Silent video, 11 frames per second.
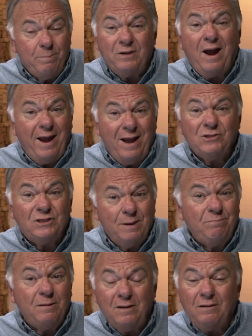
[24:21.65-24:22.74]
but I had
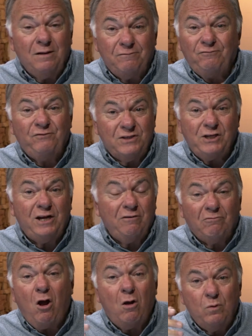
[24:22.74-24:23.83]
something physically
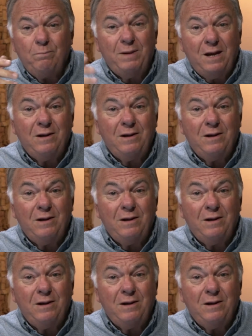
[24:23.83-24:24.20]
wrong with me,